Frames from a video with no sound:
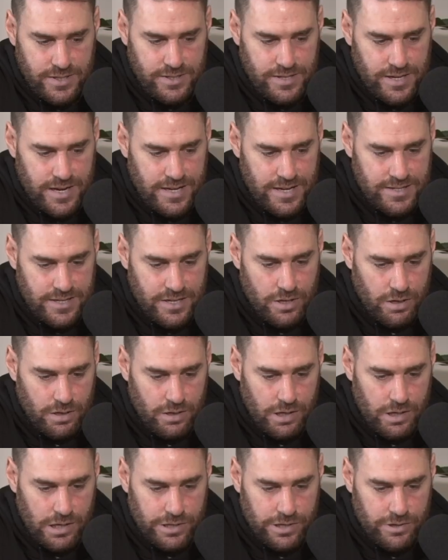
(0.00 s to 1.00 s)
he's hard to
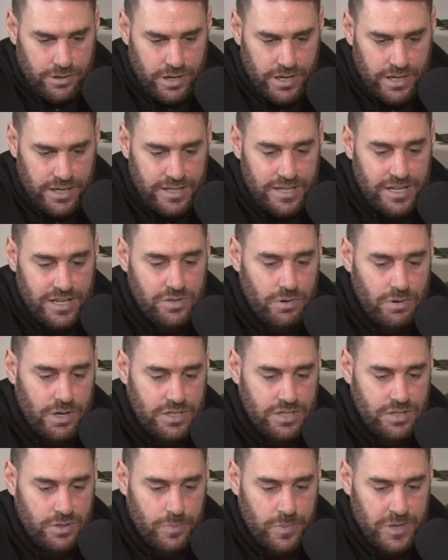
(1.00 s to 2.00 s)
knock, I agree. He does
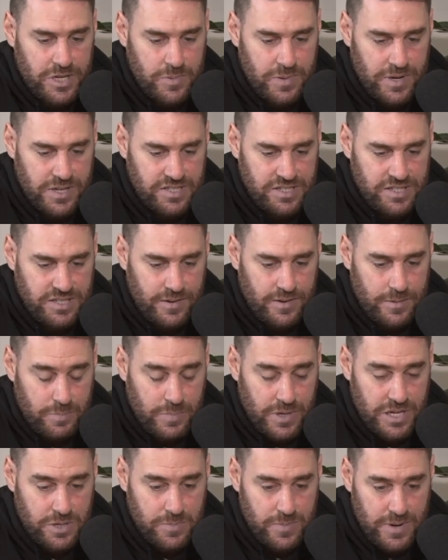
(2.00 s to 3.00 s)
rise to
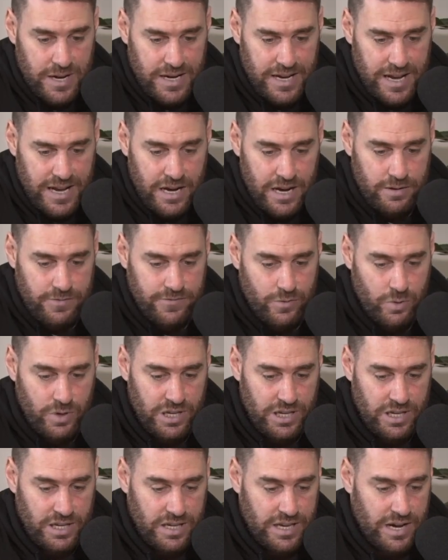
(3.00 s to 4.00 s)
benchmark 84
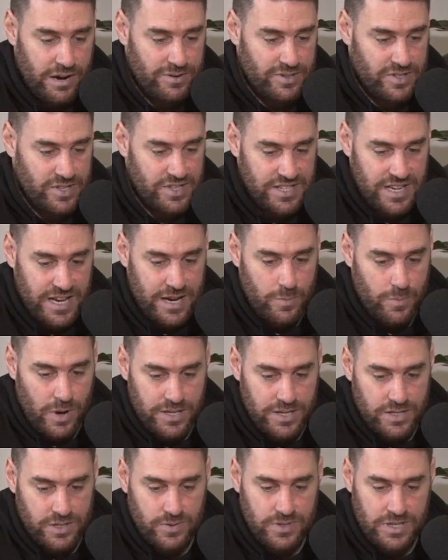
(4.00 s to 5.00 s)
here, carries the same
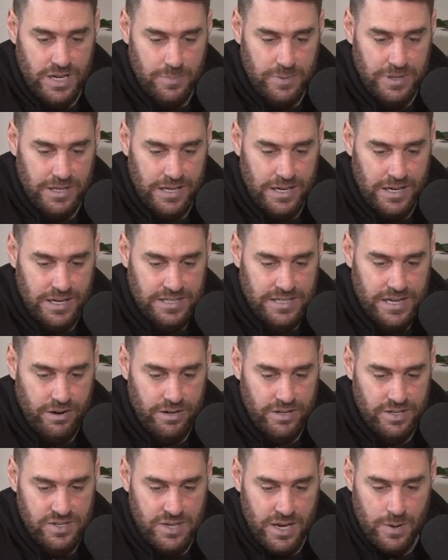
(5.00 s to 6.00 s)
weight. So he's up in class
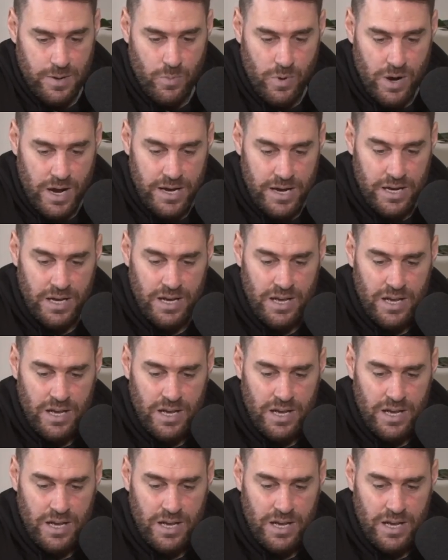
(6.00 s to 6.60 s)
carrying the same weight.